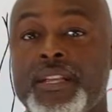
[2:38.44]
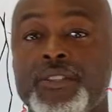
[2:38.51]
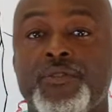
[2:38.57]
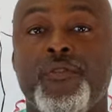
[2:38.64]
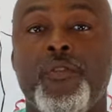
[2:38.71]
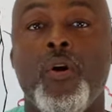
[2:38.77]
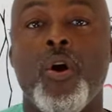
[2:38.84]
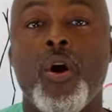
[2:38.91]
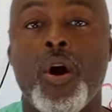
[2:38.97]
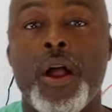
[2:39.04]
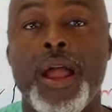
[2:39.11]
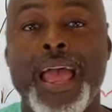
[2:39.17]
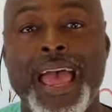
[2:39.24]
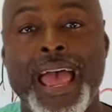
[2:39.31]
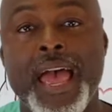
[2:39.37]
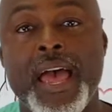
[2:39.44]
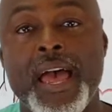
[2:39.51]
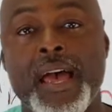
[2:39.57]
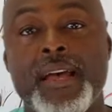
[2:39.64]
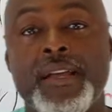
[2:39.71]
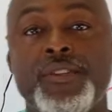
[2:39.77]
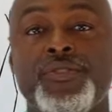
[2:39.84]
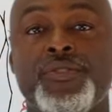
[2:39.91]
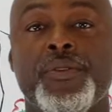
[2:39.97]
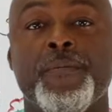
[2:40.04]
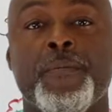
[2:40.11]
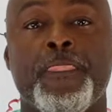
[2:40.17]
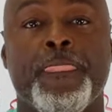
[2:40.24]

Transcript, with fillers: As far as